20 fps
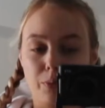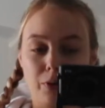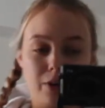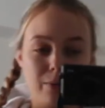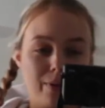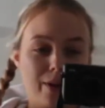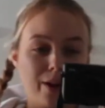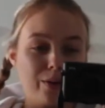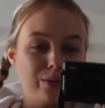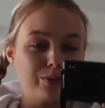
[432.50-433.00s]
morning,
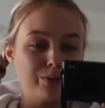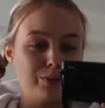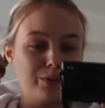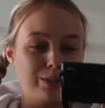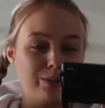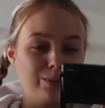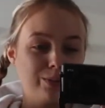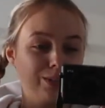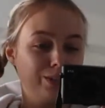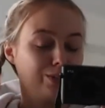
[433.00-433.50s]
my hair was
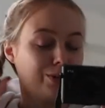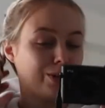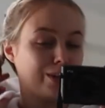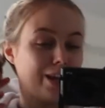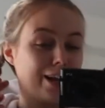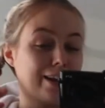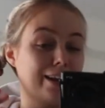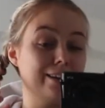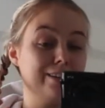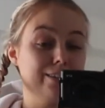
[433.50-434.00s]
really, really
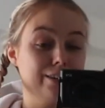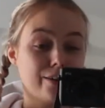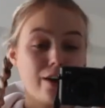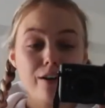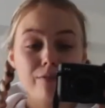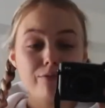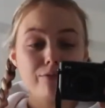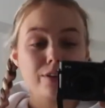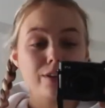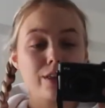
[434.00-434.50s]
dirty and I did
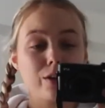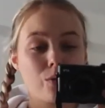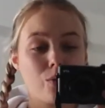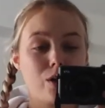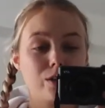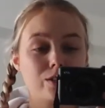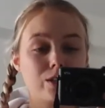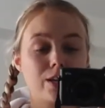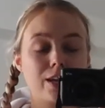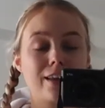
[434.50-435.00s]
not feel like
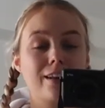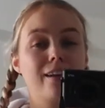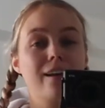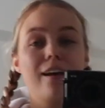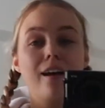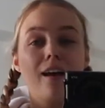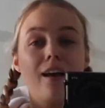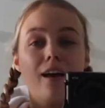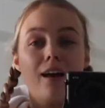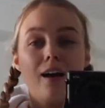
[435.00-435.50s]
washing it.
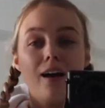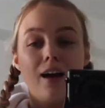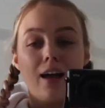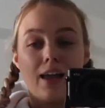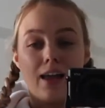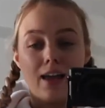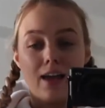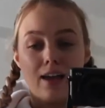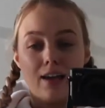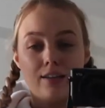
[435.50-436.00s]

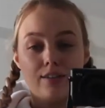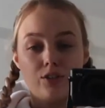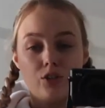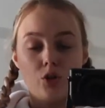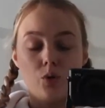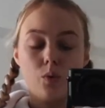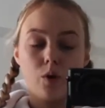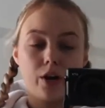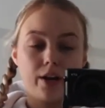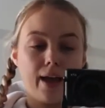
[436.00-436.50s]
And
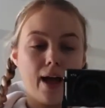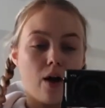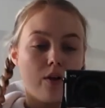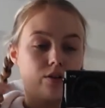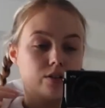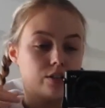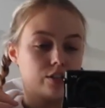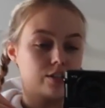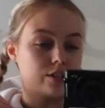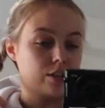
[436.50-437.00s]
to work out,
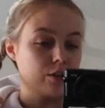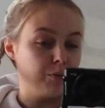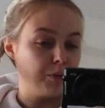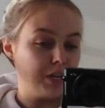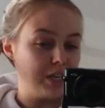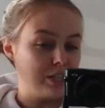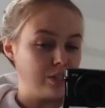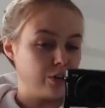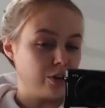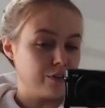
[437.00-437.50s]
it's just gonna
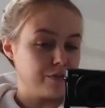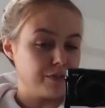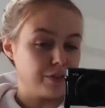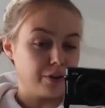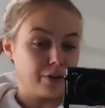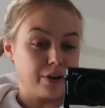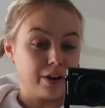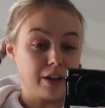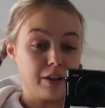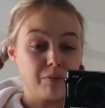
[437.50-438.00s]
be easier if
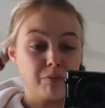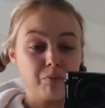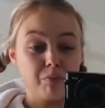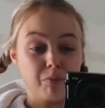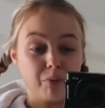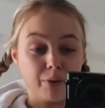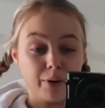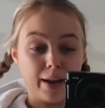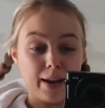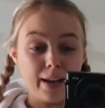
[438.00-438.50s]
they're in
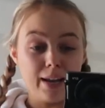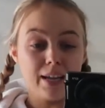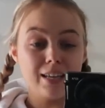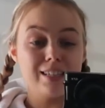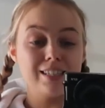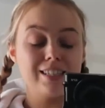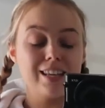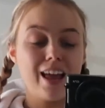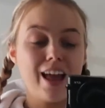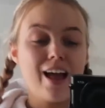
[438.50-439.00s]

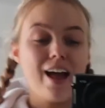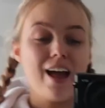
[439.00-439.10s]
braids.